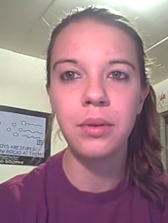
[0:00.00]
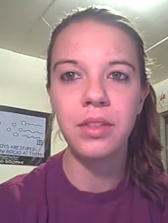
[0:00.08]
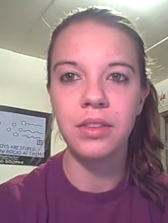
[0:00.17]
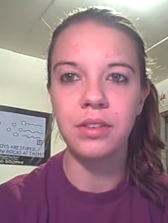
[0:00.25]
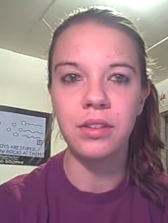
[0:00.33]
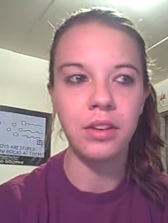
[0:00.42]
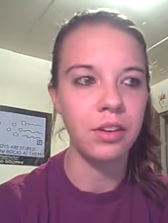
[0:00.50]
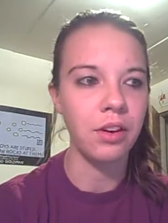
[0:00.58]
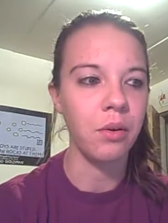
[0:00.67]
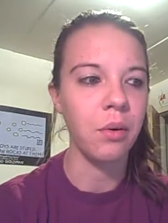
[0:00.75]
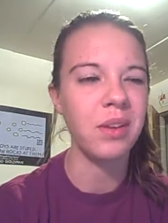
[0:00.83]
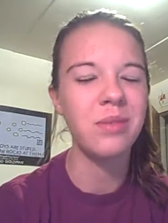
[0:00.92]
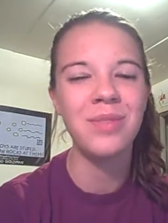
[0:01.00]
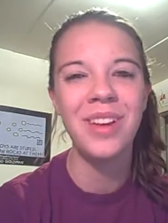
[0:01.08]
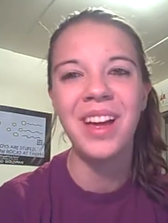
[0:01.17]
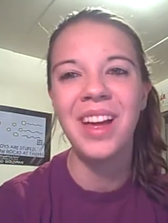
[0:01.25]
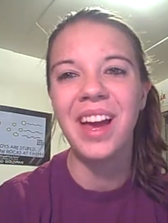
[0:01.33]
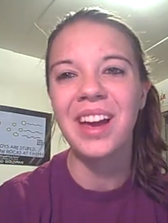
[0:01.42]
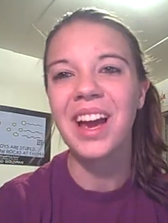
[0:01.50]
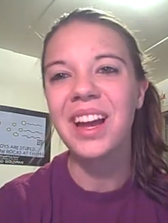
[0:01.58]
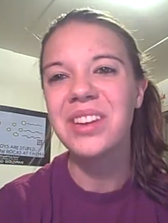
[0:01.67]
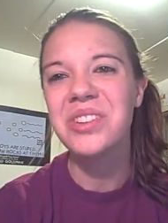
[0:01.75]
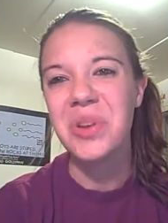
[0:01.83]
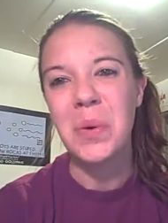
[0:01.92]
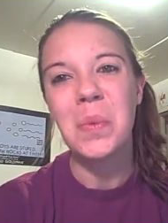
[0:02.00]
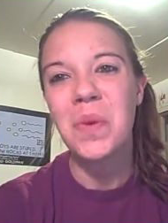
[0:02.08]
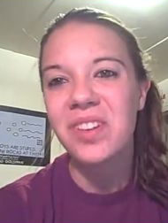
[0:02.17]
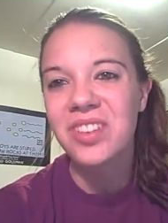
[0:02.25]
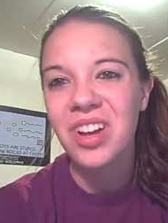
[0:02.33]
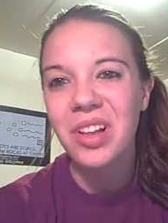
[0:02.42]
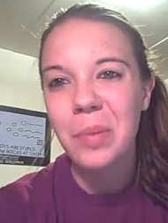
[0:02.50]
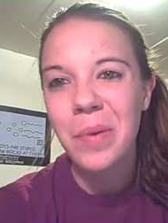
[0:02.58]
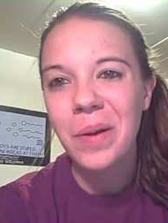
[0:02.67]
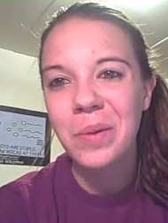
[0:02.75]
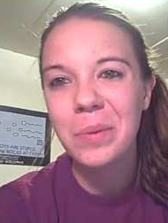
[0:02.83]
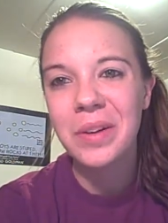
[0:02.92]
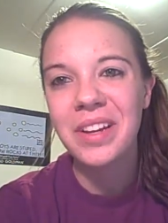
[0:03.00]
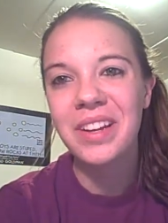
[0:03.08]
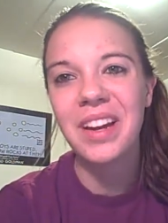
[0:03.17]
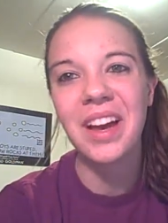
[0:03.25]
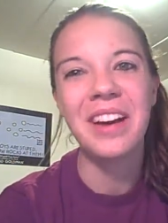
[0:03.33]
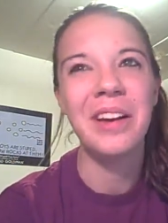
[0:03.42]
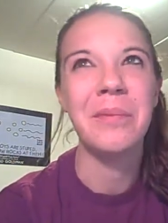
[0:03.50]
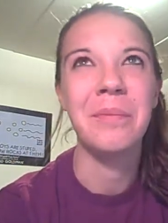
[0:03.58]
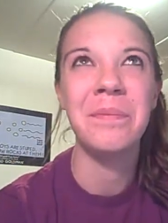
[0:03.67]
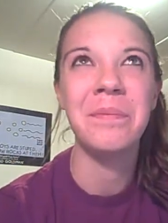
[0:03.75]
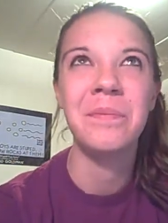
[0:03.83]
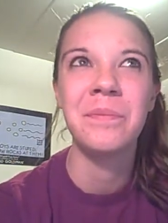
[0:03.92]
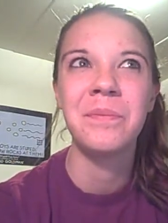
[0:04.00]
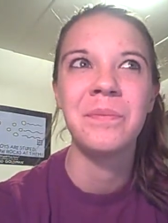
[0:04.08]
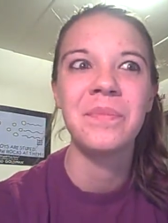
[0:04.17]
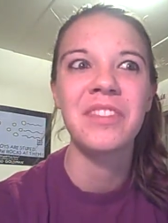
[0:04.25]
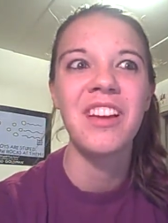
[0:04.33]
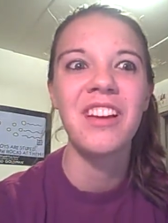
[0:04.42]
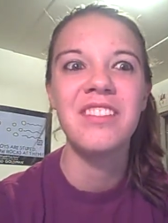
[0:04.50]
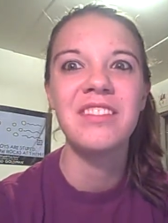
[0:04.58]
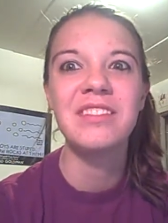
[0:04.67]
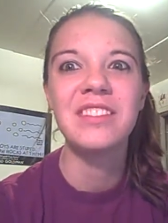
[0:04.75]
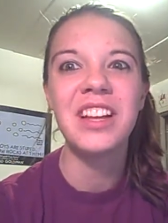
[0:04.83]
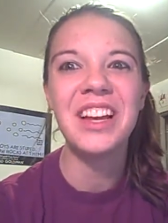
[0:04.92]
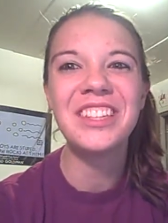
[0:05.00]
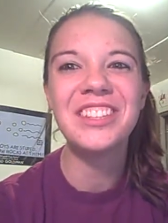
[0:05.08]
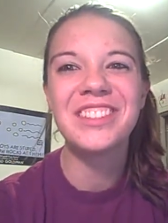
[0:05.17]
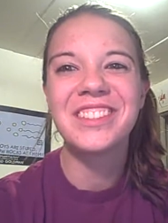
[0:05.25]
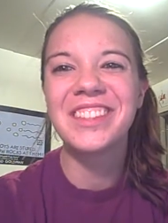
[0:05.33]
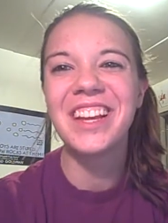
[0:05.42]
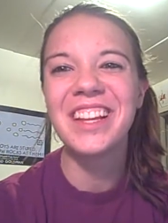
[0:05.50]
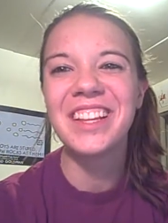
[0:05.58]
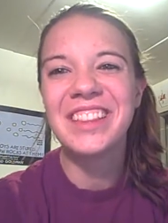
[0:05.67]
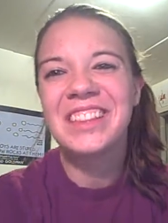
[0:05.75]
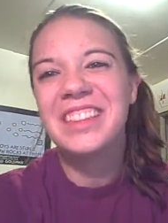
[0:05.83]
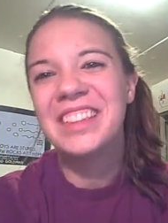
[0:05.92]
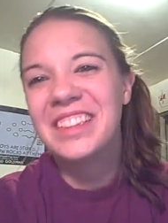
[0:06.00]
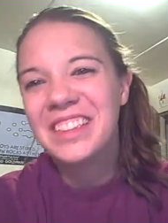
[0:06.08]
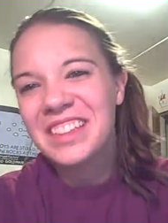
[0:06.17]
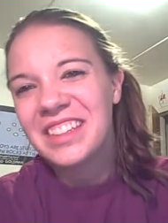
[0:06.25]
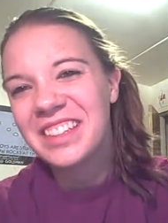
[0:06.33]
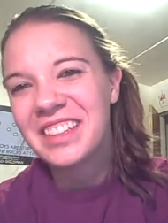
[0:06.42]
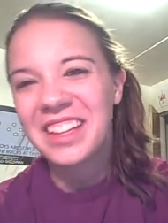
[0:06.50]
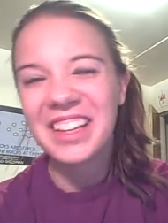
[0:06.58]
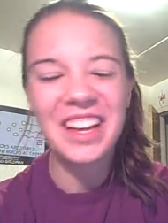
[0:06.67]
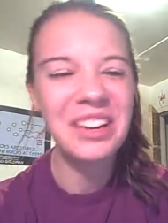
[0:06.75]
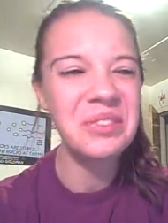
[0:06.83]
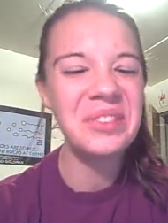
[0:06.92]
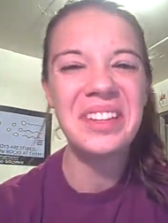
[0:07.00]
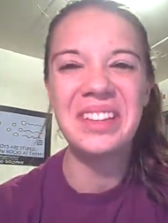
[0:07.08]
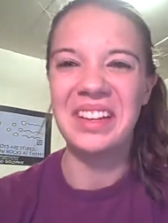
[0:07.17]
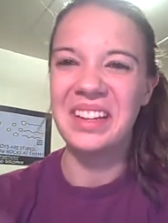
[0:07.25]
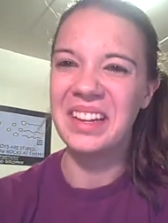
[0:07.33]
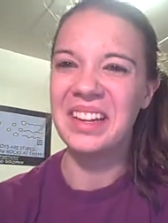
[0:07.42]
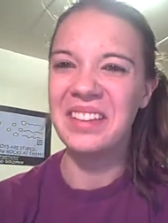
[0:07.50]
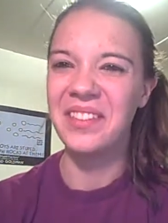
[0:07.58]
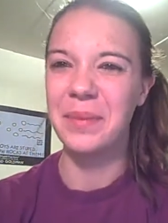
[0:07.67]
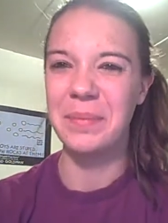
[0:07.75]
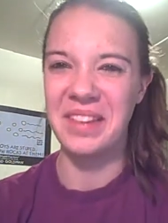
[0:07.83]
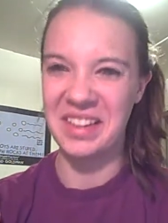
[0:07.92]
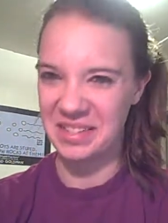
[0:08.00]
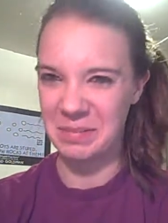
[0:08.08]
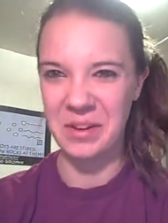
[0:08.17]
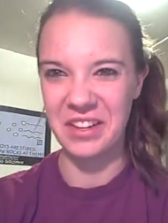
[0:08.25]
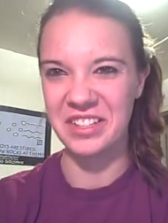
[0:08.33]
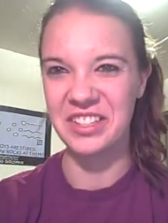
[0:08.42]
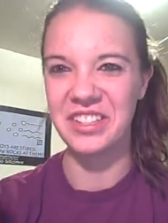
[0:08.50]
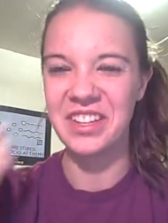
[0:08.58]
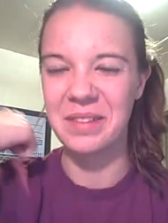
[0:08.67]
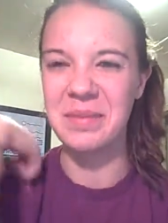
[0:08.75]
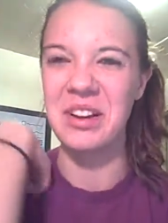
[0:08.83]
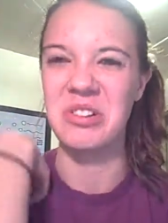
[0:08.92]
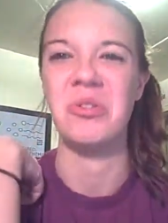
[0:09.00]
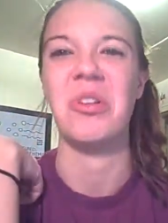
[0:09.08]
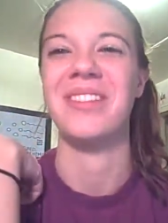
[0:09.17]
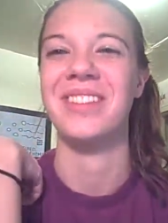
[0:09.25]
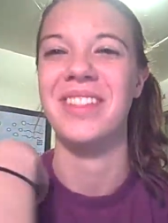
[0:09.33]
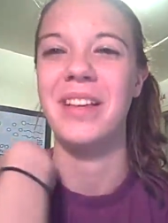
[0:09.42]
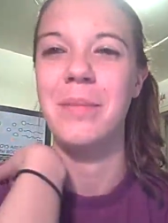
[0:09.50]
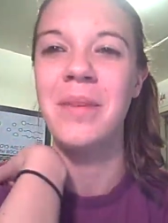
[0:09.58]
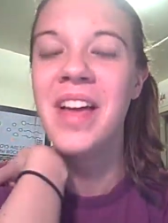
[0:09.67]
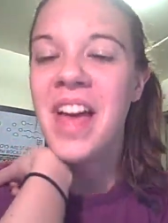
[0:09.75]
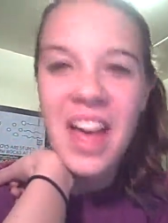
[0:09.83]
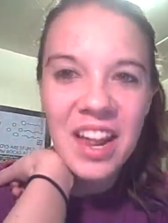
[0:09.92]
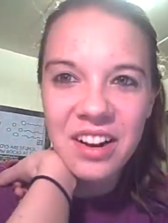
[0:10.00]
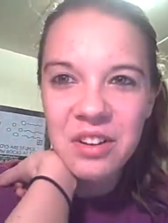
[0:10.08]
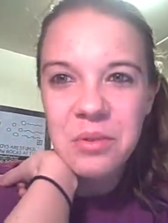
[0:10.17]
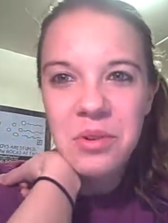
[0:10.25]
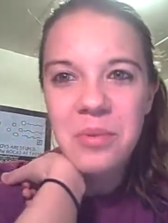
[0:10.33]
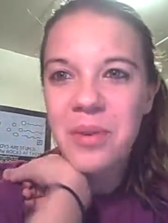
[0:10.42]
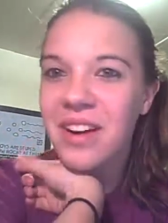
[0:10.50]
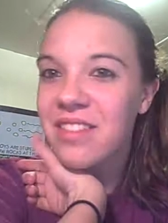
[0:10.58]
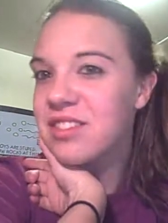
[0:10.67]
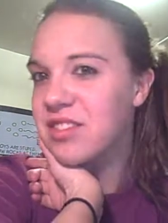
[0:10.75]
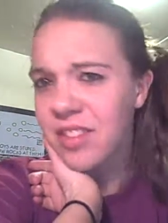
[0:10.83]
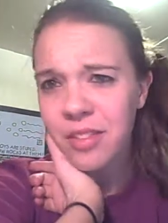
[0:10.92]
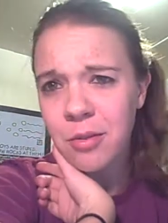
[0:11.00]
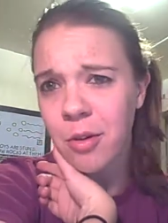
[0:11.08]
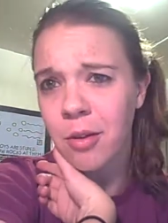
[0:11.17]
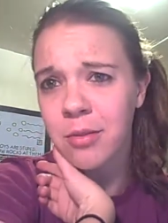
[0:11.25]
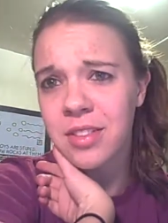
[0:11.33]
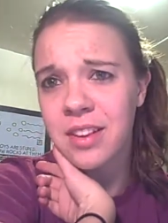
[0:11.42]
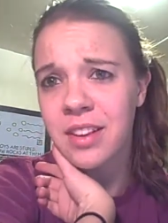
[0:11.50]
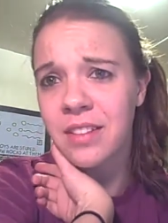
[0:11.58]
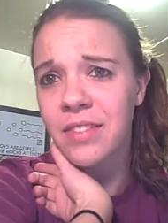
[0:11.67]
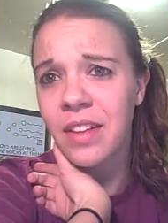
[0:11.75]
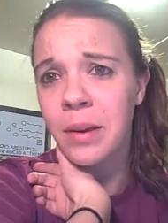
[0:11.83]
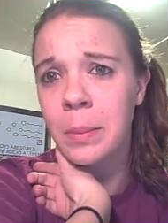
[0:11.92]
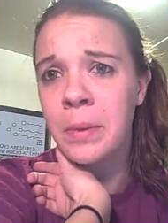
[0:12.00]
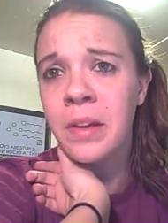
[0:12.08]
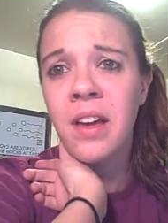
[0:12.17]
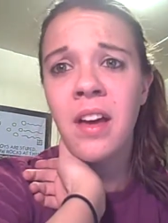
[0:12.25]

where this is gonna go. I kind of don't want Jalapao win. Um, I just uh, like I don't really like any of them as much. I'm not drawn to them. And I don't know why. There's nothing wrong with any of them.